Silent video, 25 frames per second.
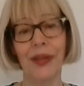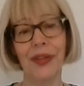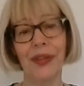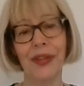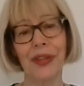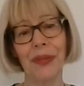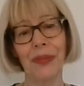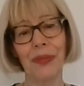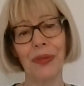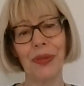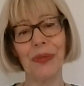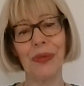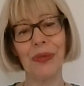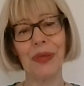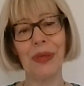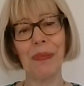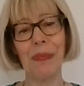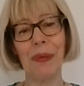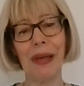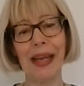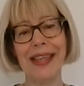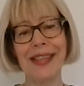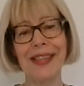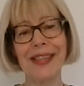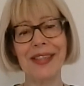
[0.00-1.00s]
So what do we
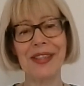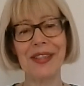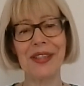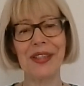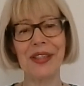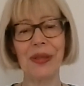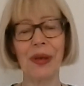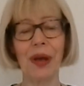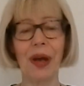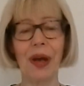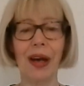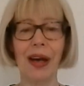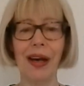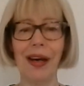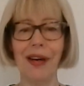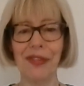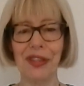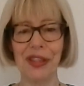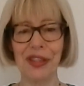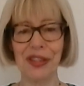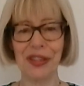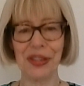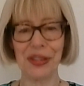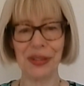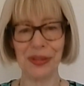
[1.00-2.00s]
plan to do
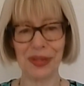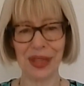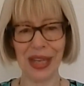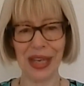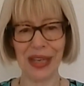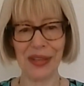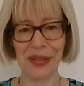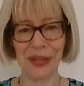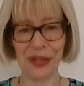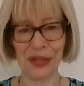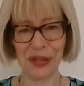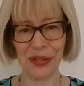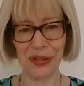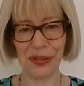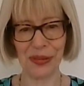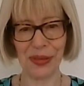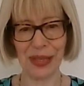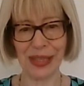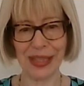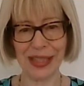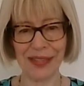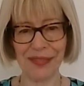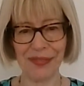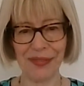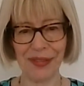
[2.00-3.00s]
after
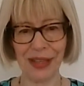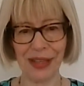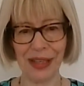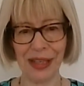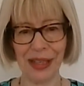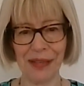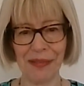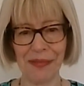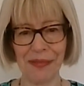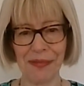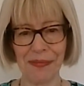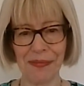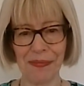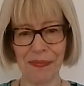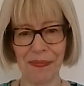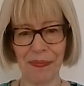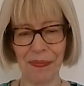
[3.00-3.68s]
2025?